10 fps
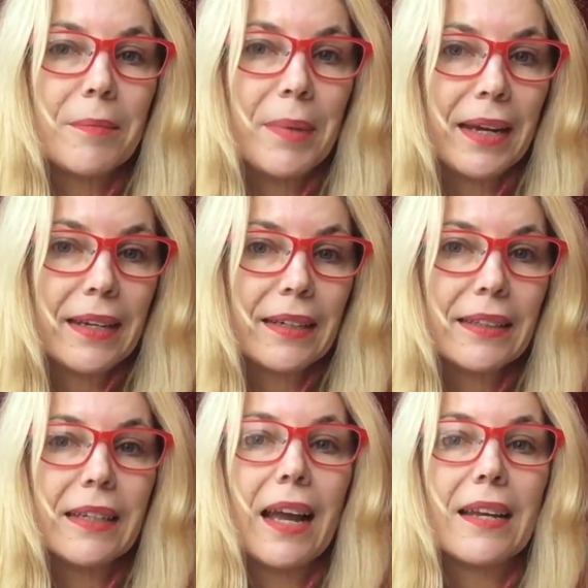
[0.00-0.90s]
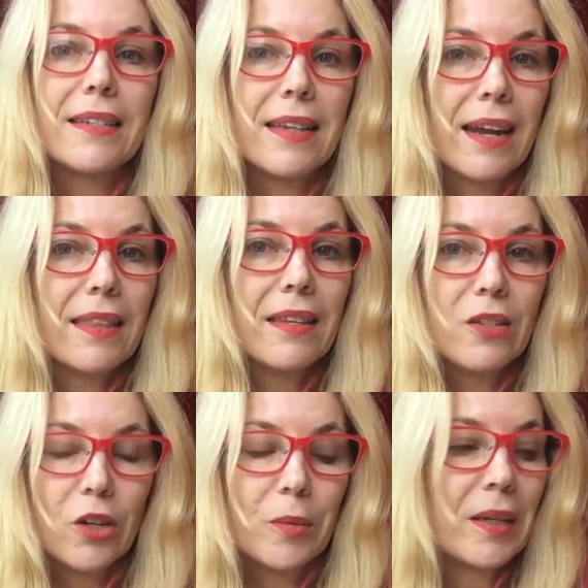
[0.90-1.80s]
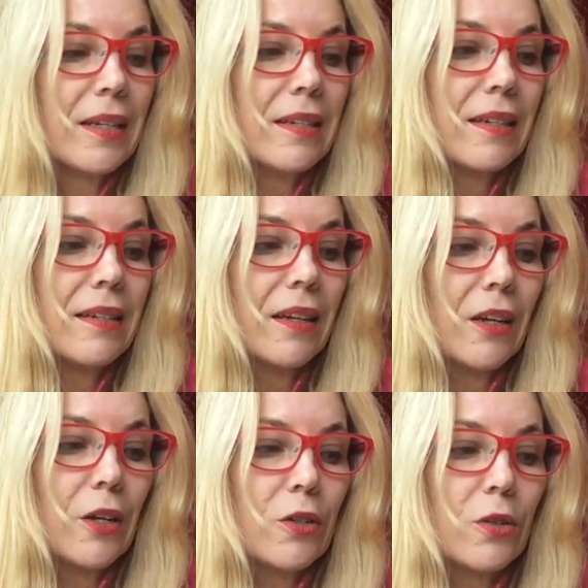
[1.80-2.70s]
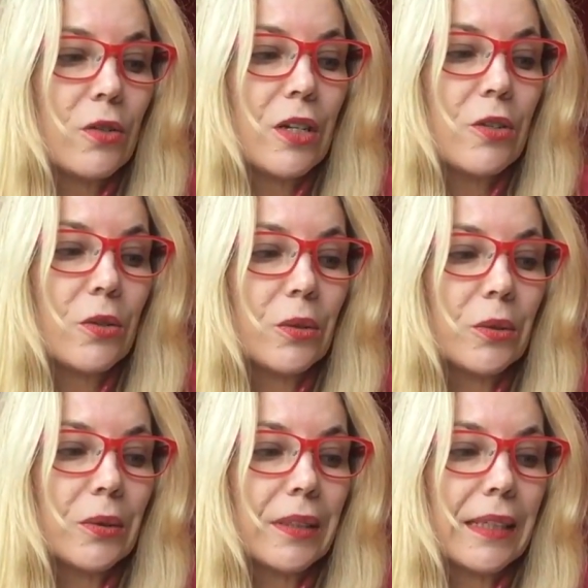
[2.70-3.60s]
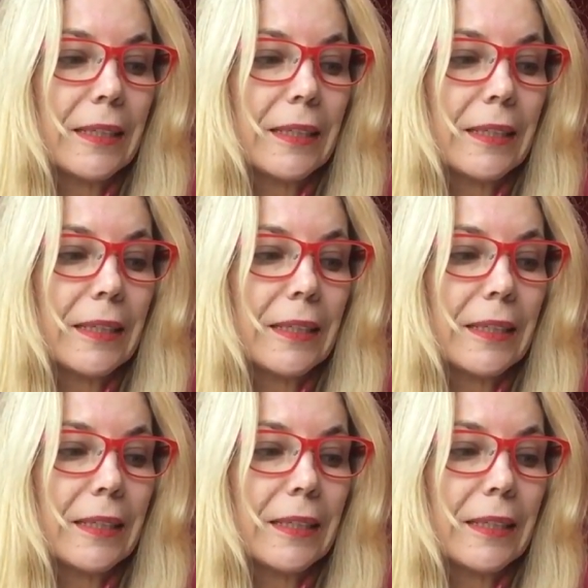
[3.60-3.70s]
Baker and Xanthi Dobie, did two digital